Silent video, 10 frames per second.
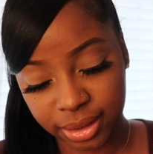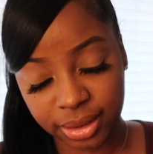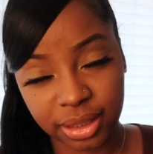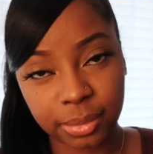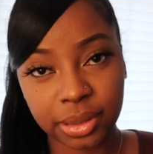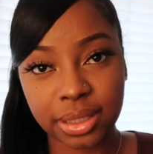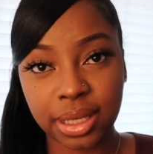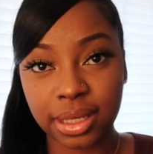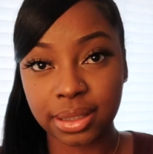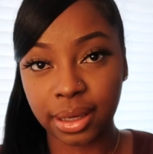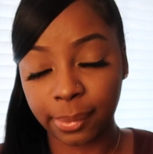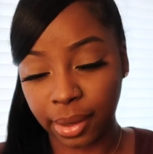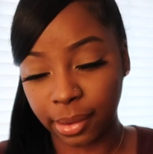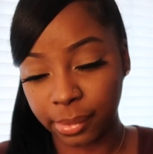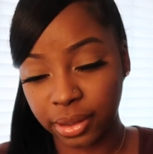just keep this as like
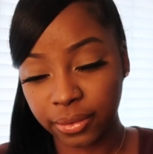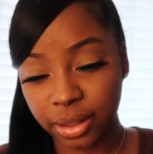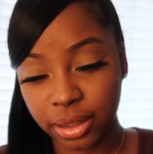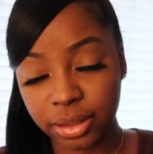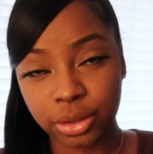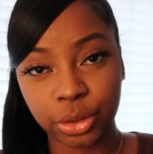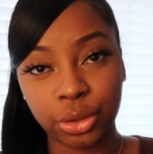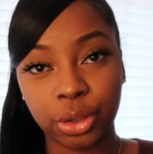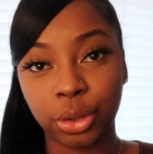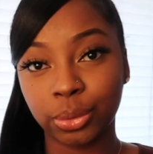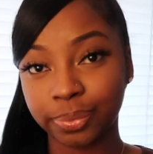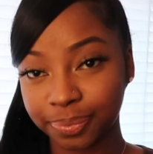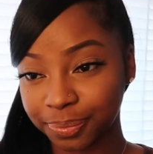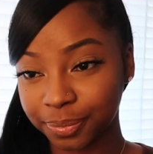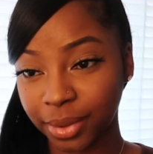my mirror so you know
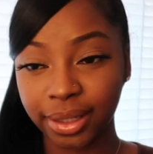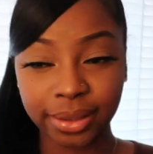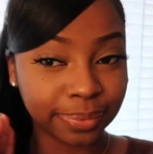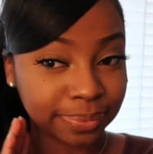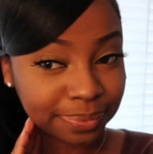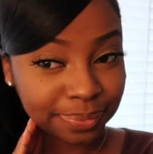I can